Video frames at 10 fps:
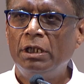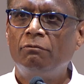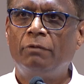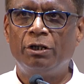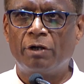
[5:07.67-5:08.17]

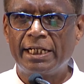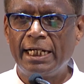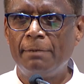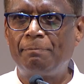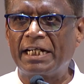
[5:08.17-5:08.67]
when you're
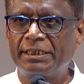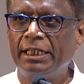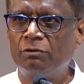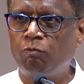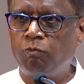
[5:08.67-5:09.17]
really
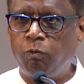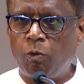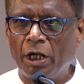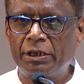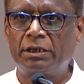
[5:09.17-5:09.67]
passionate
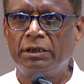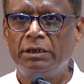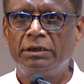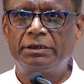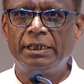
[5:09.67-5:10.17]
what
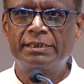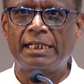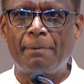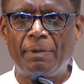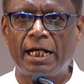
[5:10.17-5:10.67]
things
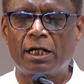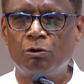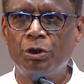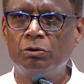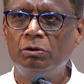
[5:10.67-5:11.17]
happen
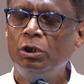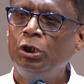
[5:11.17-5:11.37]
around you,